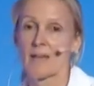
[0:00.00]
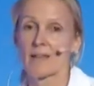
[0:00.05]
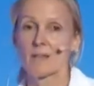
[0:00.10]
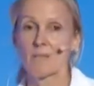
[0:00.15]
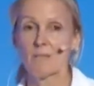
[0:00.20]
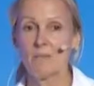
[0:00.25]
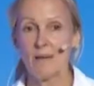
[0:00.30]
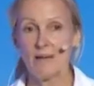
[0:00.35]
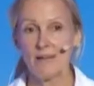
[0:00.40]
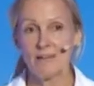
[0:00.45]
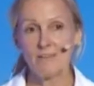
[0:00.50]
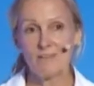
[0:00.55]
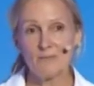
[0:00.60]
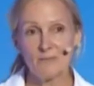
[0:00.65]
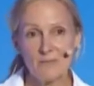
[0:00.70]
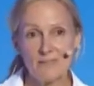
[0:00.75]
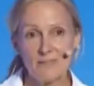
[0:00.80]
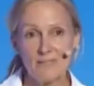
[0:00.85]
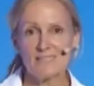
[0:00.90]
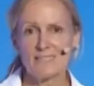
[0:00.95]
The main
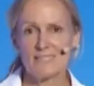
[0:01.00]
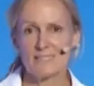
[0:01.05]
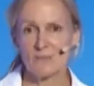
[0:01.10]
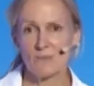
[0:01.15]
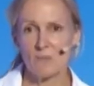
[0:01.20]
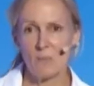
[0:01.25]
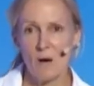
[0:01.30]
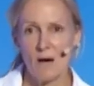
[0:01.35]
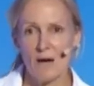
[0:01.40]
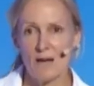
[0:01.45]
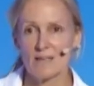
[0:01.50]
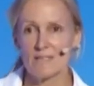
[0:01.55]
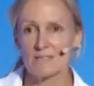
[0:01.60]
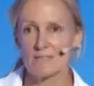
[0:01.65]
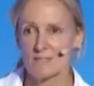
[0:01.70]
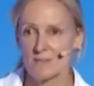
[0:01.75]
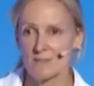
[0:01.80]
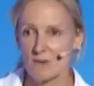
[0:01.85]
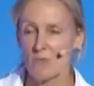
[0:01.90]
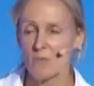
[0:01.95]
reason why
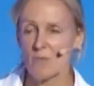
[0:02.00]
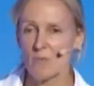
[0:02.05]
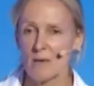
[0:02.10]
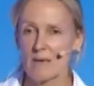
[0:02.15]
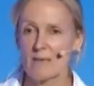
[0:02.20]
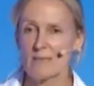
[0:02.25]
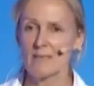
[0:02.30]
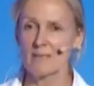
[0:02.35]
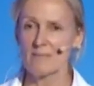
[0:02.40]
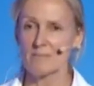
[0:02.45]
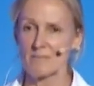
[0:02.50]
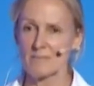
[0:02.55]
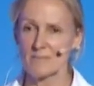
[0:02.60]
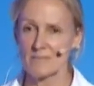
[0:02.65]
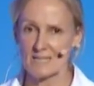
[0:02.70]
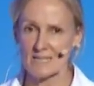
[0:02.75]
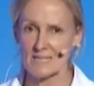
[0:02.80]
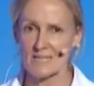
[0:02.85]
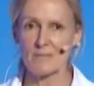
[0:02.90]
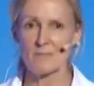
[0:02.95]
so many
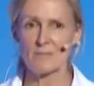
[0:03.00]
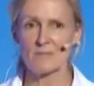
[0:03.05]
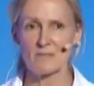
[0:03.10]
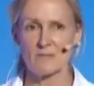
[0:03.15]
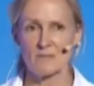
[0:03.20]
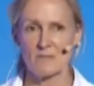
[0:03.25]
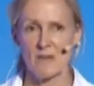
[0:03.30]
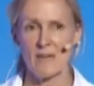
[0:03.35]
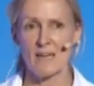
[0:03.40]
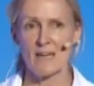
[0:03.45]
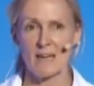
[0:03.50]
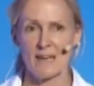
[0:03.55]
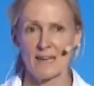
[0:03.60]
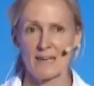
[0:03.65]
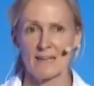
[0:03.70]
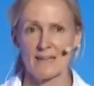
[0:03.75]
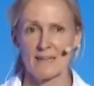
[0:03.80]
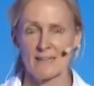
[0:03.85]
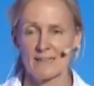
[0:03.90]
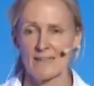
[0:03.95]
teams fail
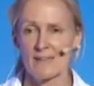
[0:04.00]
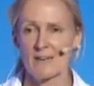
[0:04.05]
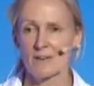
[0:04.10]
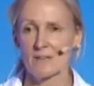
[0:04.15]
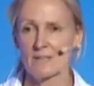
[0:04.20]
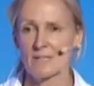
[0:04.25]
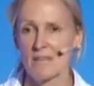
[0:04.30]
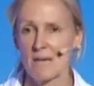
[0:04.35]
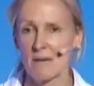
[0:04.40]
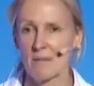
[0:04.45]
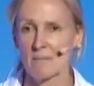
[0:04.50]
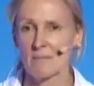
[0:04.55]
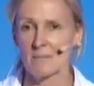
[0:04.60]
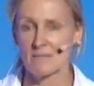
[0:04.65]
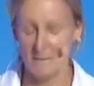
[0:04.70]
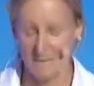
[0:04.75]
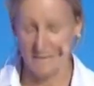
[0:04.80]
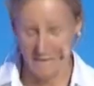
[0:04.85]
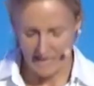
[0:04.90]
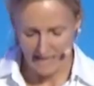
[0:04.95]
in their
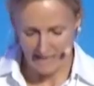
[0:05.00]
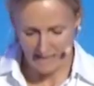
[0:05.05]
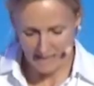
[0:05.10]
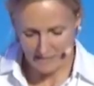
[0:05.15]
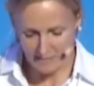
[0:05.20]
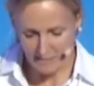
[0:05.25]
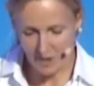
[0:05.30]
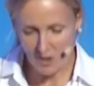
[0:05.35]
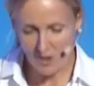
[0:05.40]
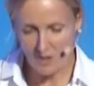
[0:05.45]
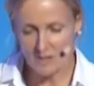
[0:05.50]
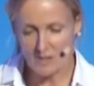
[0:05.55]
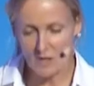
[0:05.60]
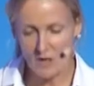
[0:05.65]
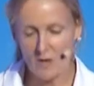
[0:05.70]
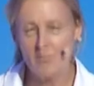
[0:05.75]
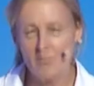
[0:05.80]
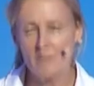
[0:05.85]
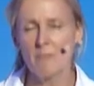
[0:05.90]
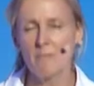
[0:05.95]
attempt is because
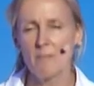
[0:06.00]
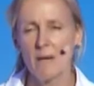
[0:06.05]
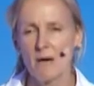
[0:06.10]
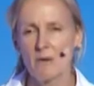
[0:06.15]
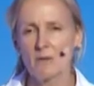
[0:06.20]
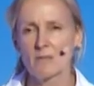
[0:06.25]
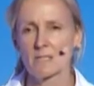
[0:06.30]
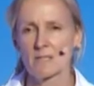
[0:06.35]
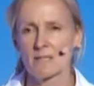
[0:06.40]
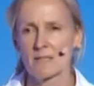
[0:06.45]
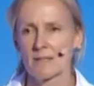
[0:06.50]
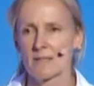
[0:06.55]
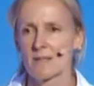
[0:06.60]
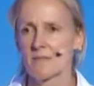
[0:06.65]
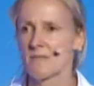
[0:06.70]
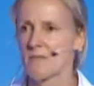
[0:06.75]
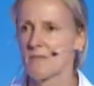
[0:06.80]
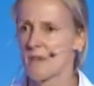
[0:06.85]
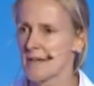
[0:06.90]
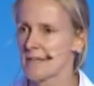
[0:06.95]
on the mountain they
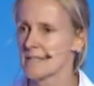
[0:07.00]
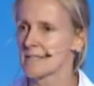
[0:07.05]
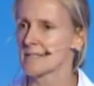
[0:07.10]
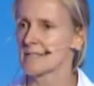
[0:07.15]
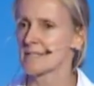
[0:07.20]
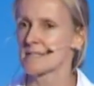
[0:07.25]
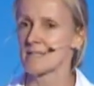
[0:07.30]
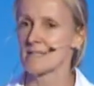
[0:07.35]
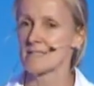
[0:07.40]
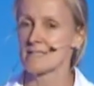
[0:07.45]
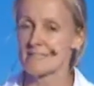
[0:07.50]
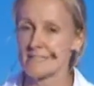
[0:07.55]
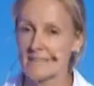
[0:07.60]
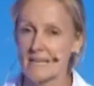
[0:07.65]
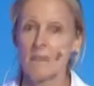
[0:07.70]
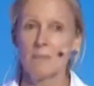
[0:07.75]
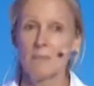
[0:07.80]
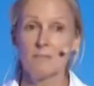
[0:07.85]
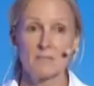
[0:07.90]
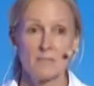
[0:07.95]
face the
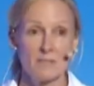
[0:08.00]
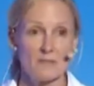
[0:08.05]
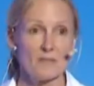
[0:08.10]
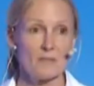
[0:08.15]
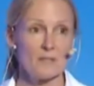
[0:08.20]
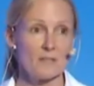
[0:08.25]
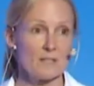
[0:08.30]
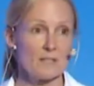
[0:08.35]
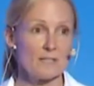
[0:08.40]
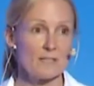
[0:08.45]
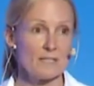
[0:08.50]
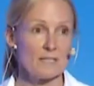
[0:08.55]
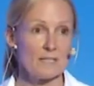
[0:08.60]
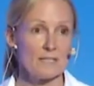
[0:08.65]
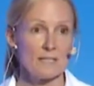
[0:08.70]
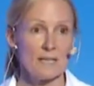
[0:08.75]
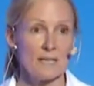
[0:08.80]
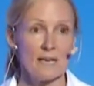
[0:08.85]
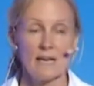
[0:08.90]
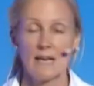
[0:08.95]
same
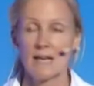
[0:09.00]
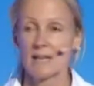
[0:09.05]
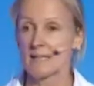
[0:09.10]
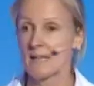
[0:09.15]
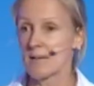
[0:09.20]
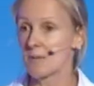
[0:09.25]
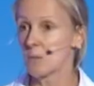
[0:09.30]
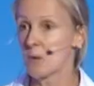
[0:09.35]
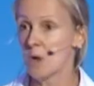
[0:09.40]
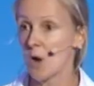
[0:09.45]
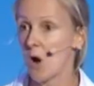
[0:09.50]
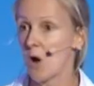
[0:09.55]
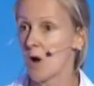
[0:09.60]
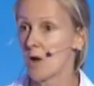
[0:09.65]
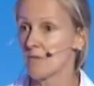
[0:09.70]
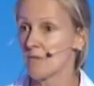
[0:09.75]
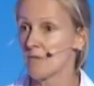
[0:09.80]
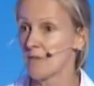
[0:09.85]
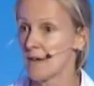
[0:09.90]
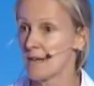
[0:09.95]
difficulties that we
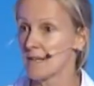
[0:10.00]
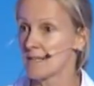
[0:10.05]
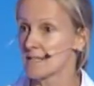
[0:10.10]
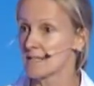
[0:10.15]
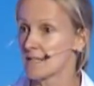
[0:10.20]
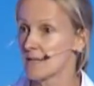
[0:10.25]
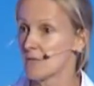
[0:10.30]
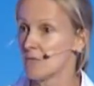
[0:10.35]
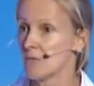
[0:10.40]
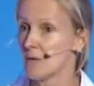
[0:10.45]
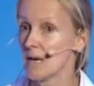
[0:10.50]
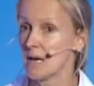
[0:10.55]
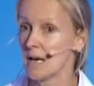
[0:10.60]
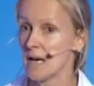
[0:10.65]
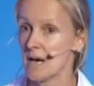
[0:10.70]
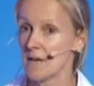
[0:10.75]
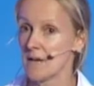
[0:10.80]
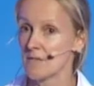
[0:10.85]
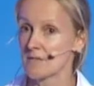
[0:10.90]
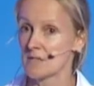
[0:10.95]
all face in
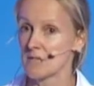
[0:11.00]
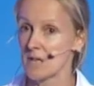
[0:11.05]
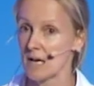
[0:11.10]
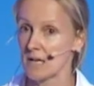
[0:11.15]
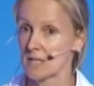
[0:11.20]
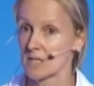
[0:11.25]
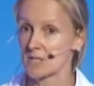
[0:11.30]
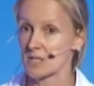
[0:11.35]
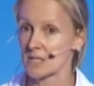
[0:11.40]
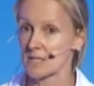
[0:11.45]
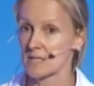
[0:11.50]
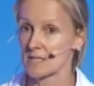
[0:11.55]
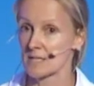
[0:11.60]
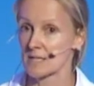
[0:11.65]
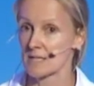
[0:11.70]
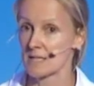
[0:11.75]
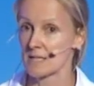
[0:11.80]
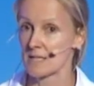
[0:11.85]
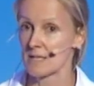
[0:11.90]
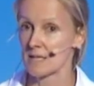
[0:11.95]
real-life
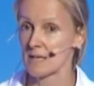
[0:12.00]
challenges.